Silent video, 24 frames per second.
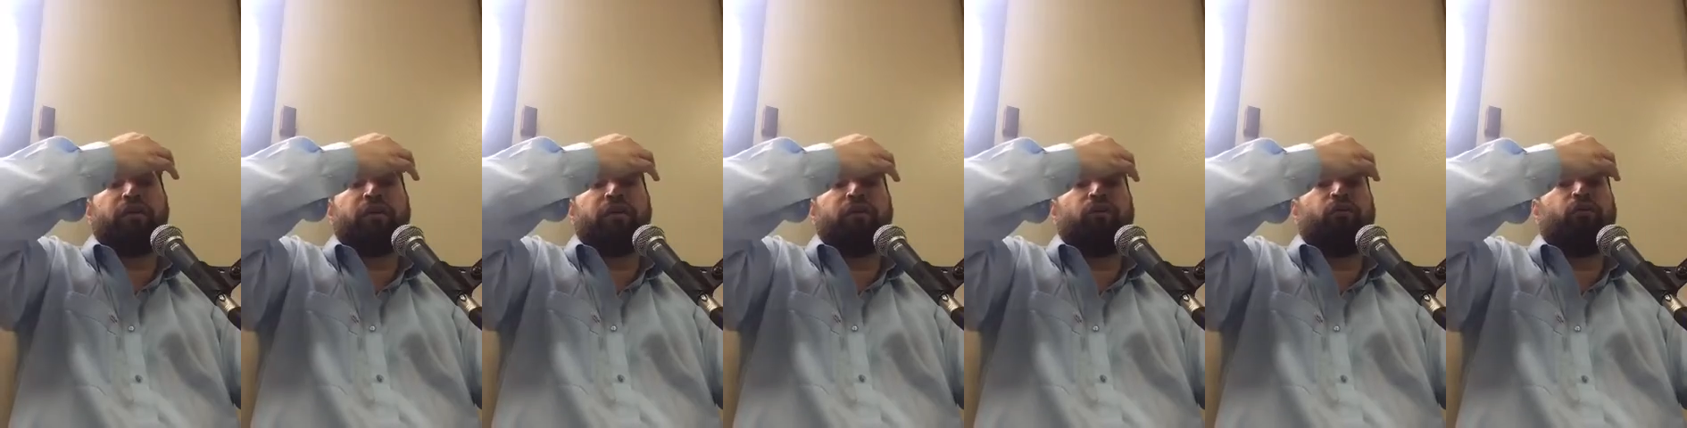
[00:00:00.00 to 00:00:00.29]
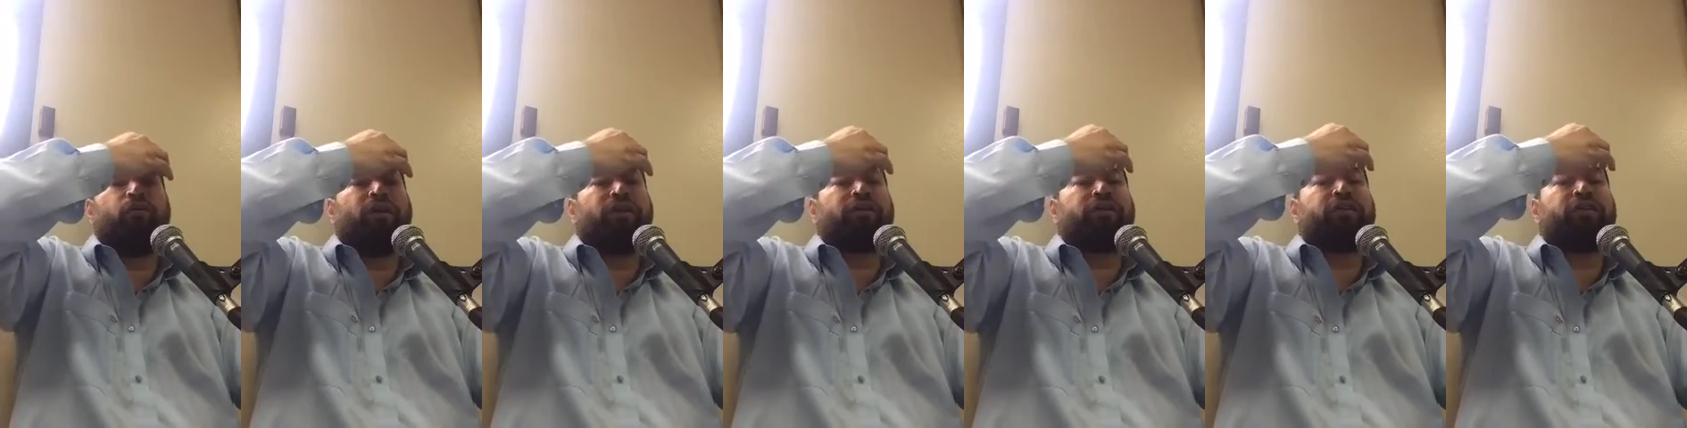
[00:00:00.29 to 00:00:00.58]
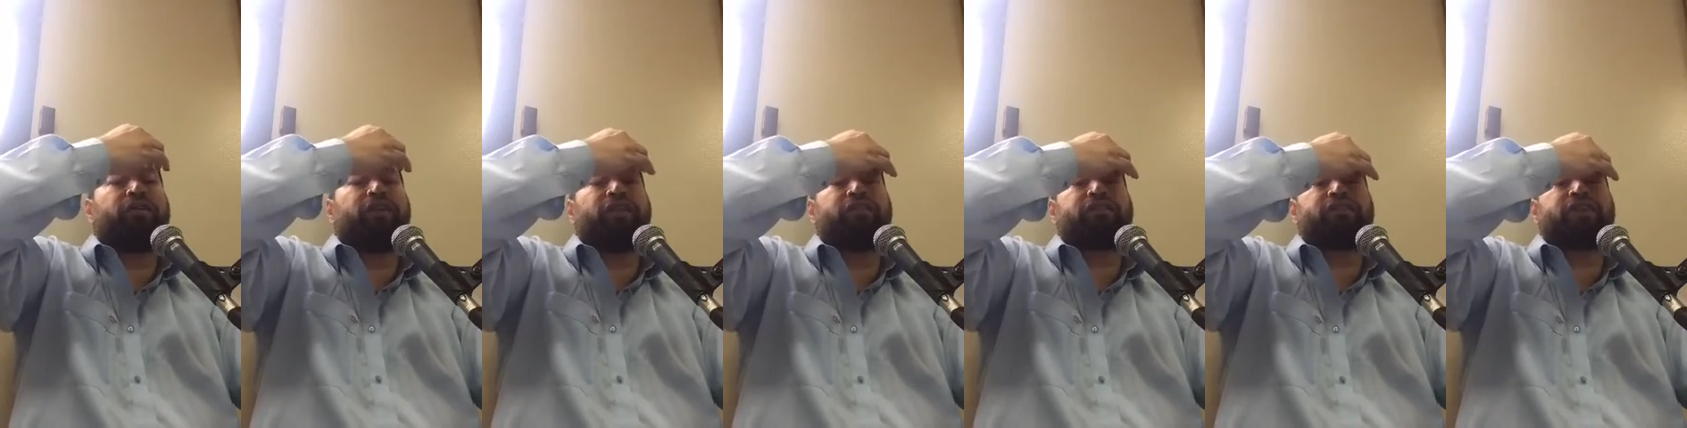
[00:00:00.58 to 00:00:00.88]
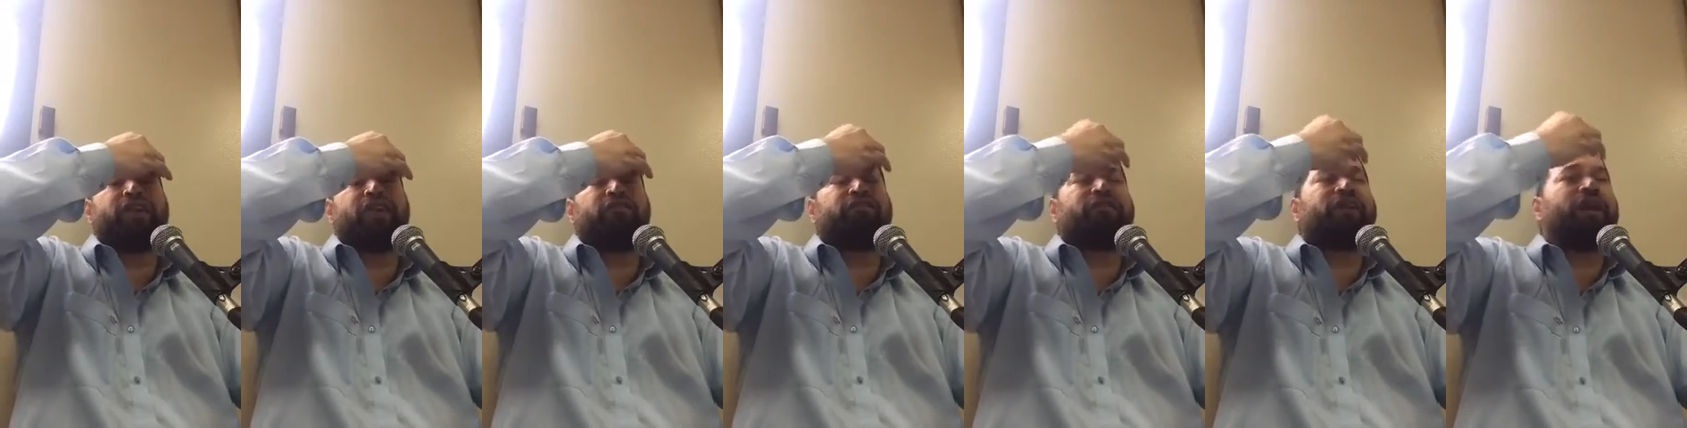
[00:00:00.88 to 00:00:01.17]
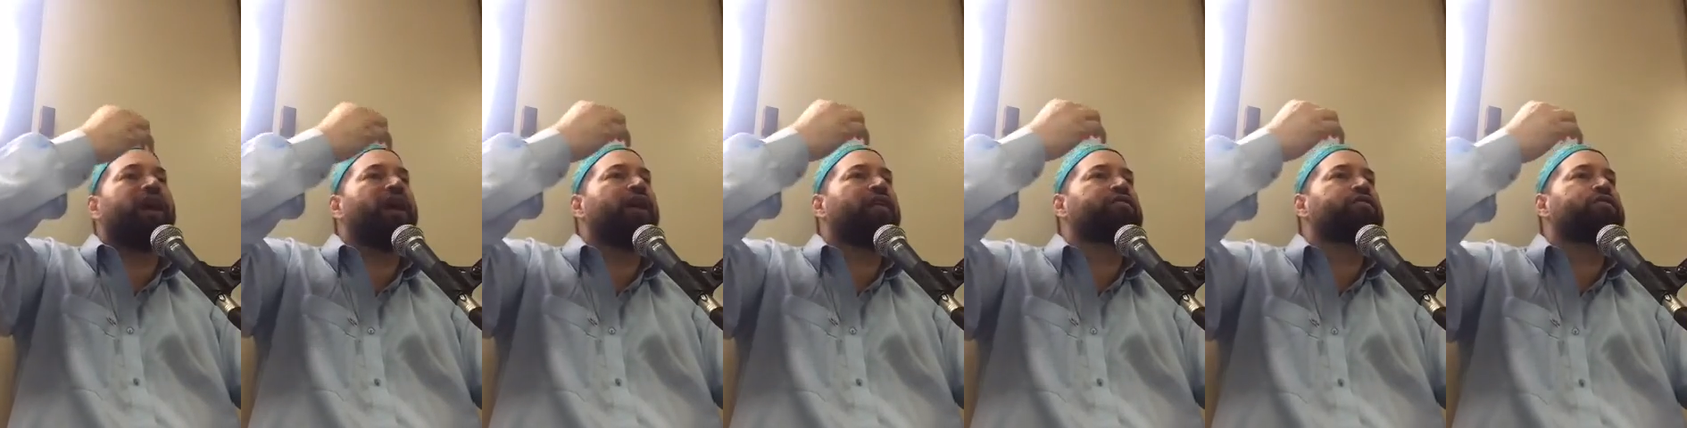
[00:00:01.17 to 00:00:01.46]
whether they save
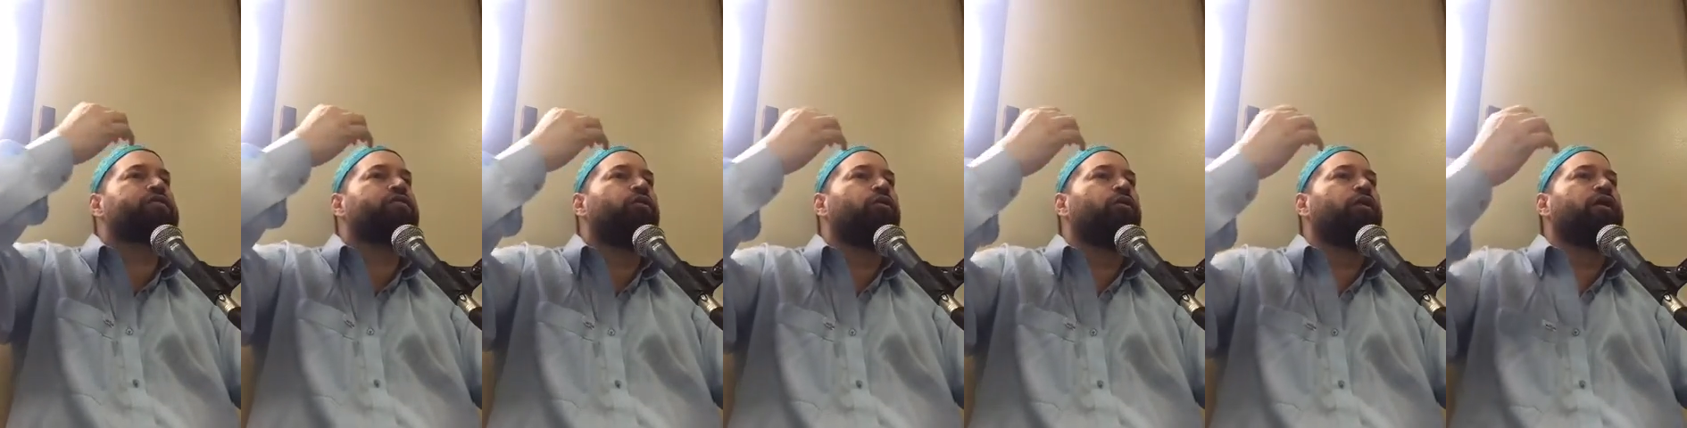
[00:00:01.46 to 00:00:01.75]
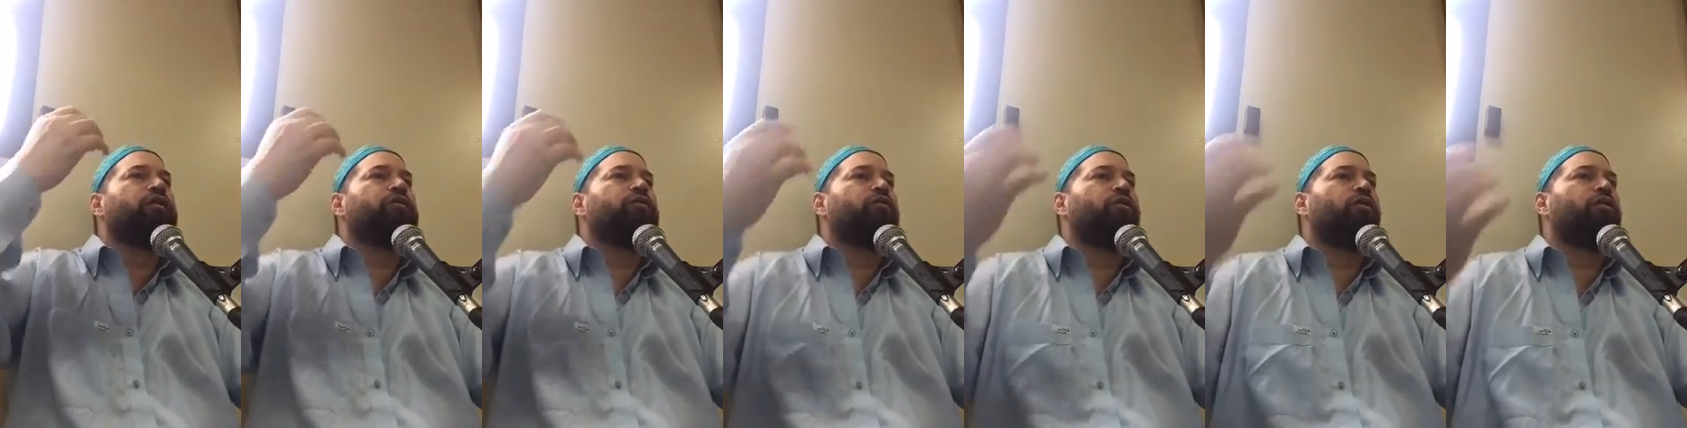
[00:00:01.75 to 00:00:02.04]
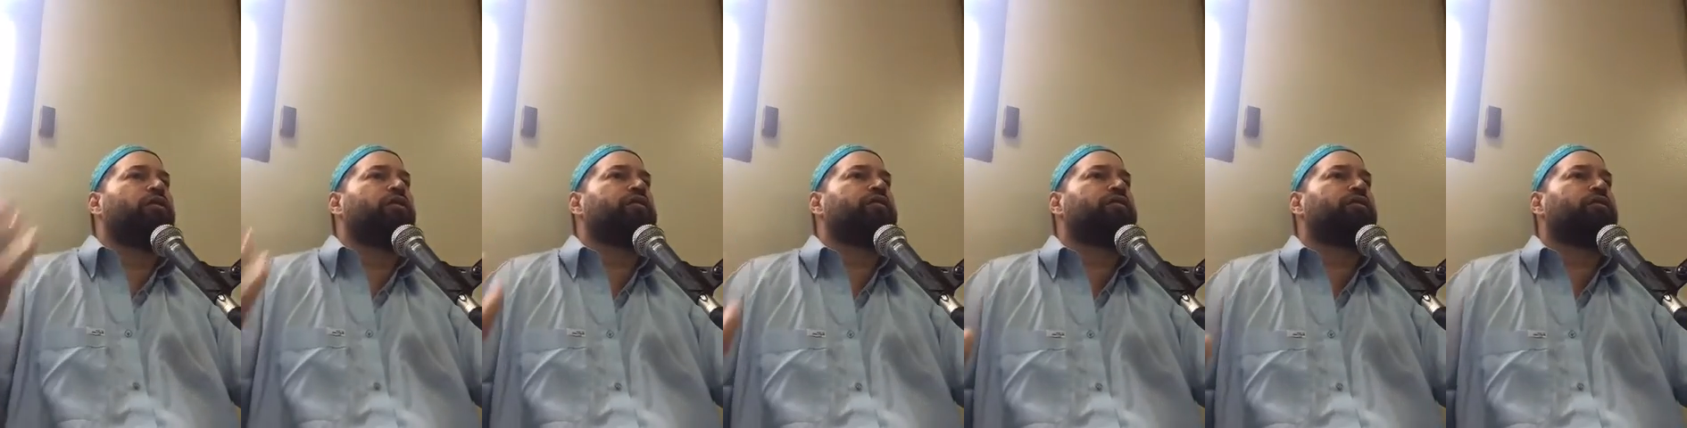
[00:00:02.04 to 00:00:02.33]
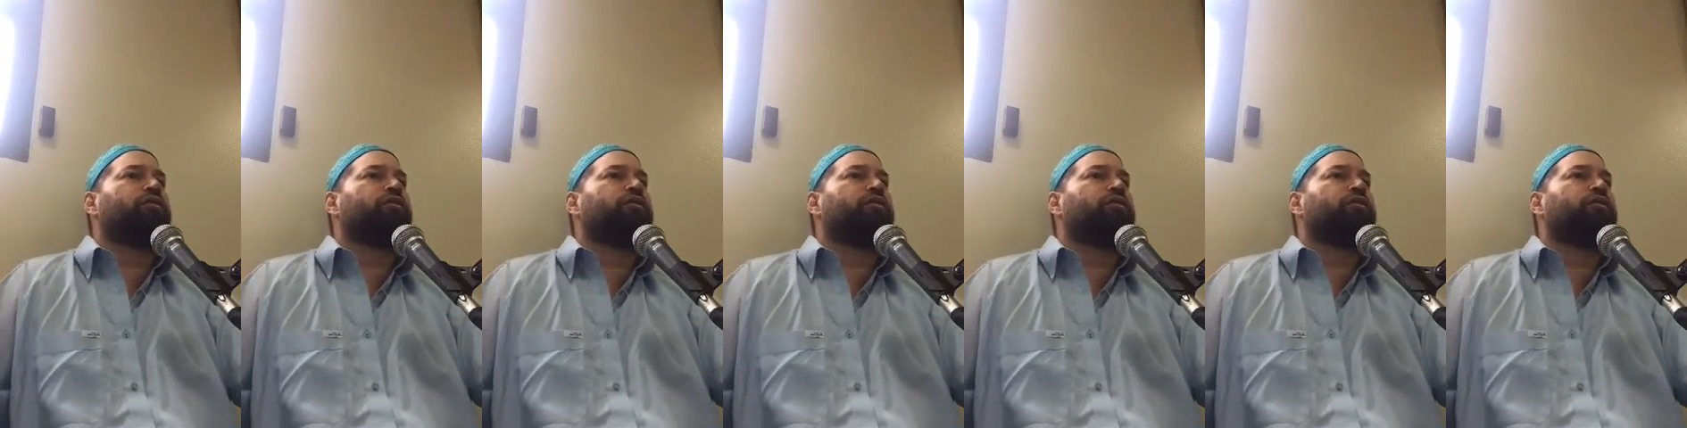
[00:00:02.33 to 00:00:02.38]
gas going north